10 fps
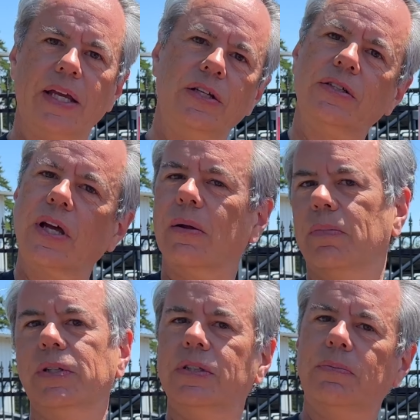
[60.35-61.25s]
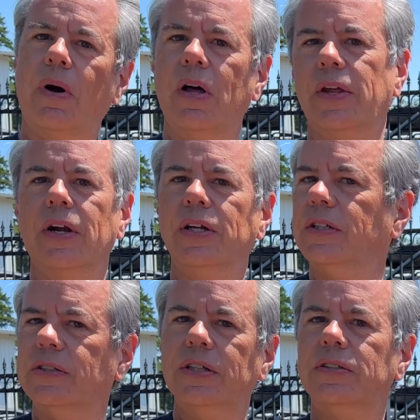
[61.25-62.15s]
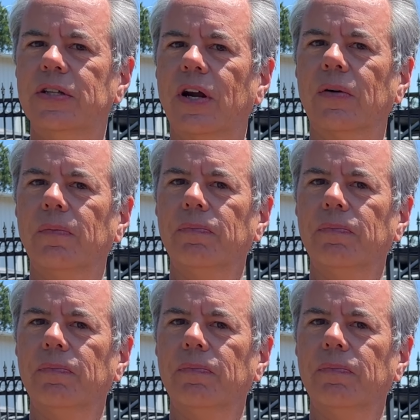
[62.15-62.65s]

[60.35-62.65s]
He just kind of puts his paw there and he just sits there.